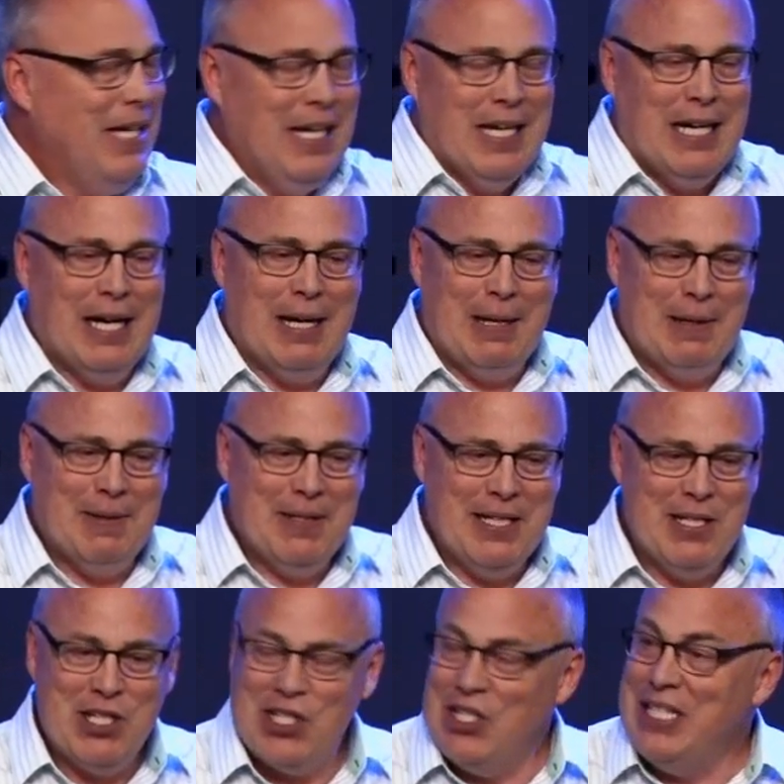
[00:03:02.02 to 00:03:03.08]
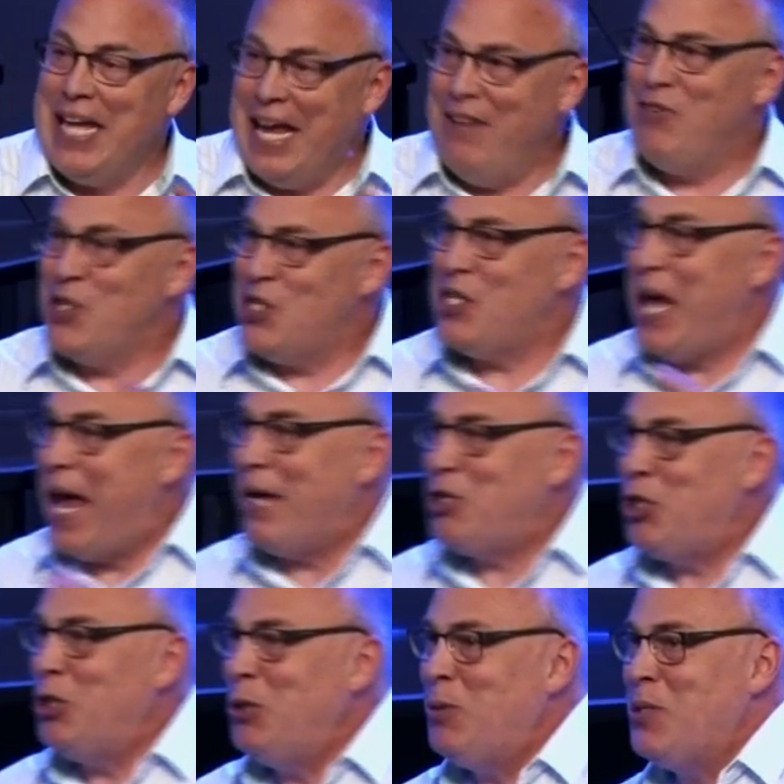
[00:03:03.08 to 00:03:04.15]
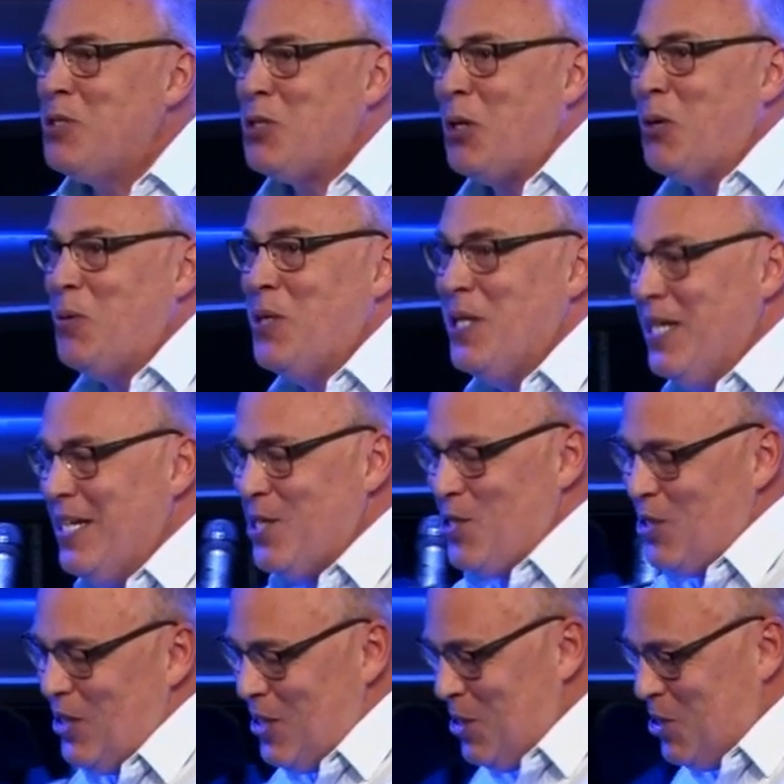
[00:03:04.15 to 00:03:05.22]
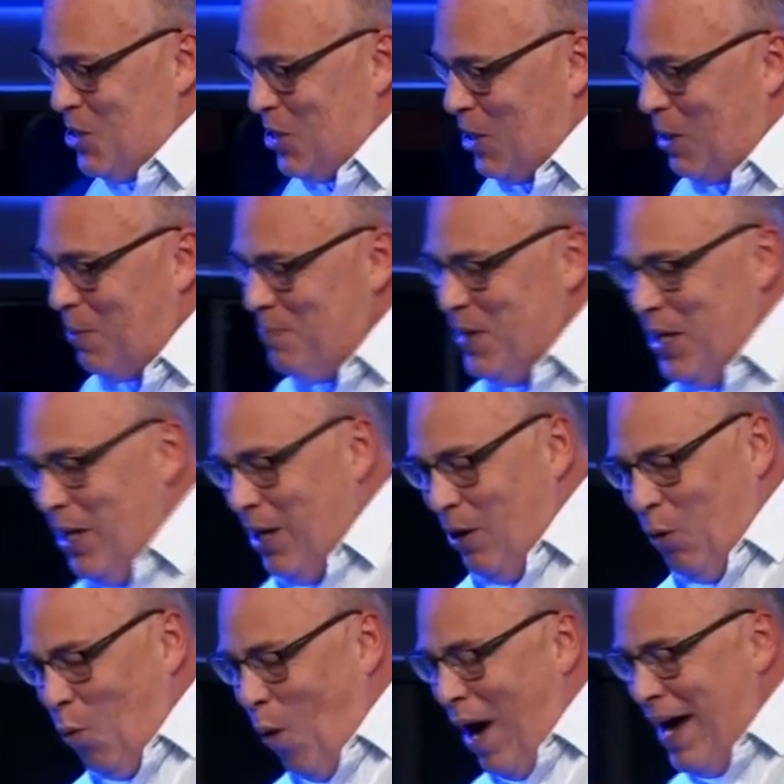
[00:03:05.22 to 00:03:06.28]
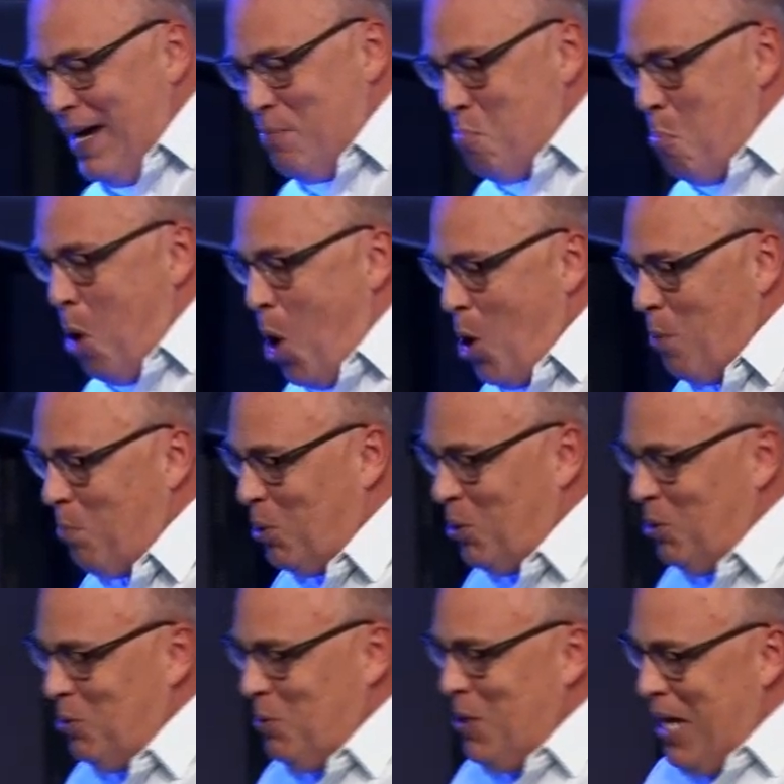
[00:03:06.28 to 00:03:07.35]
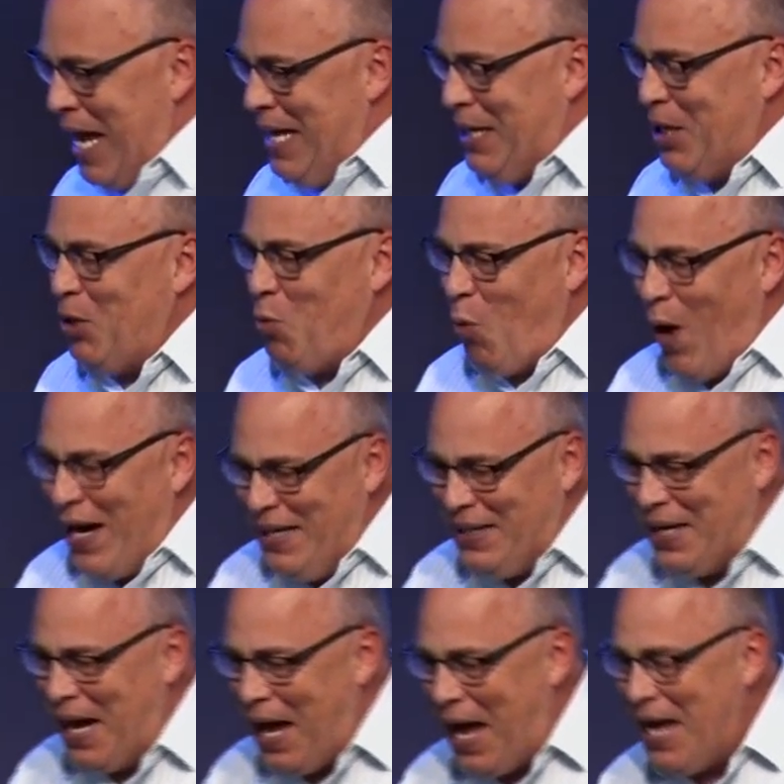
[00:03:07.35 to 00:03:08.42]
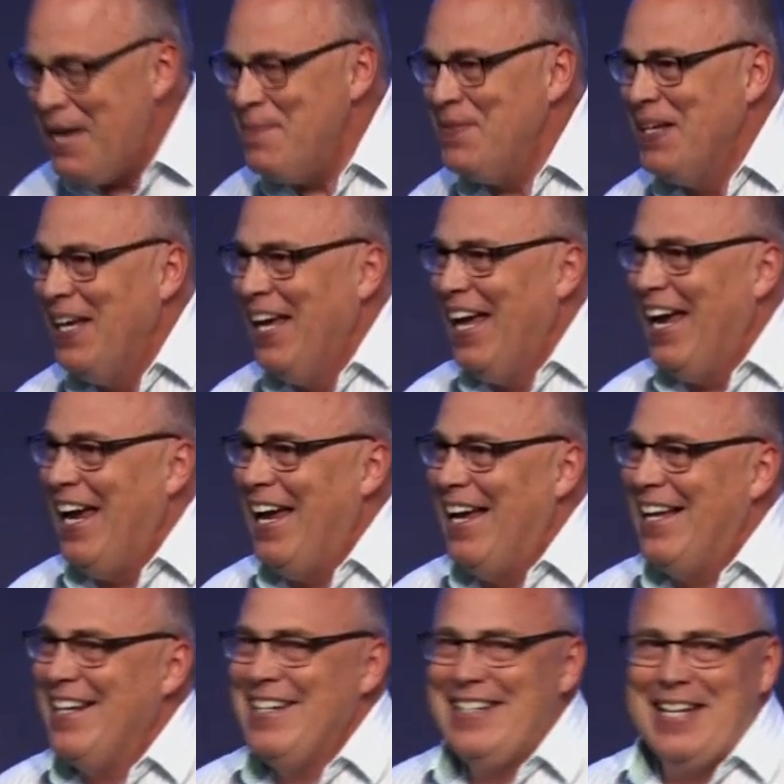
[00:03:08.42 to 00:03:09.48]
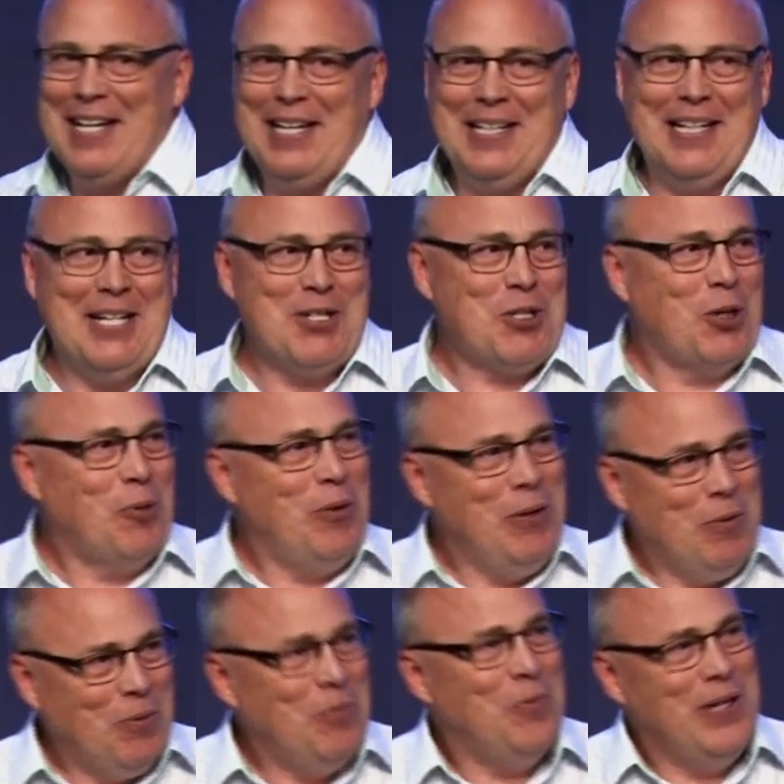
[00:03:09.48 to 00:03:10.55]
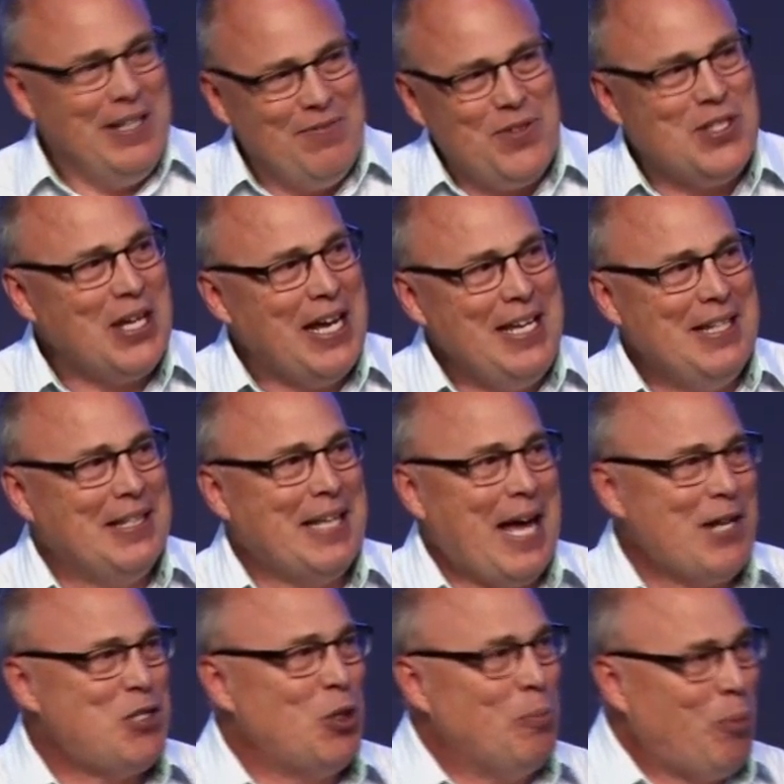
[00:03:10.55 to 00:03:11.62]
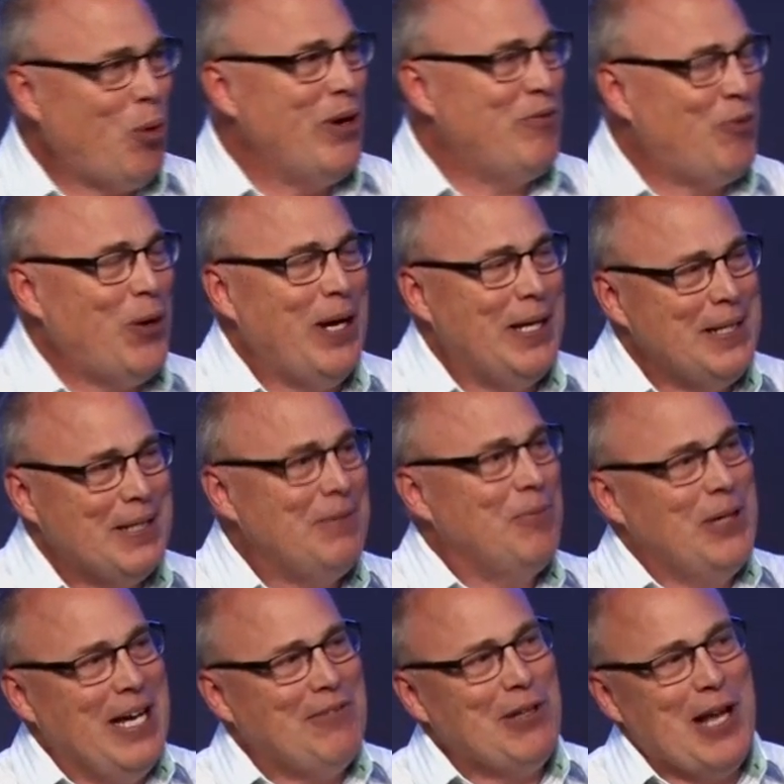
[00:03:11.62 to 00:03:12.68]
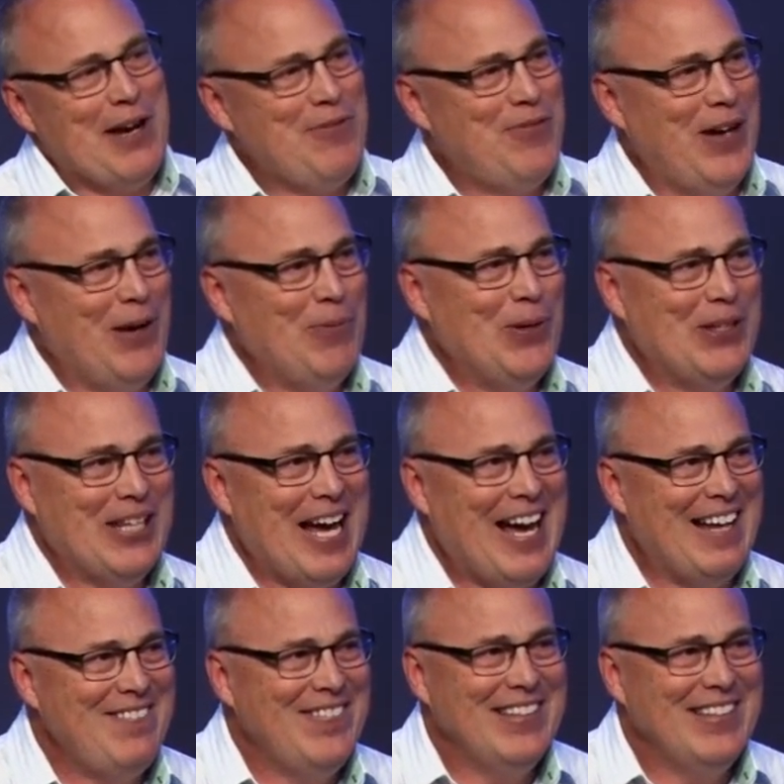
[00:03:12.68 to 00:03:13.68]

uh, his David statue. And so it's this uh, white marble, naked white guy. And, uh, and so we, we say that that's her boyfriend, and we have a lot of fun with that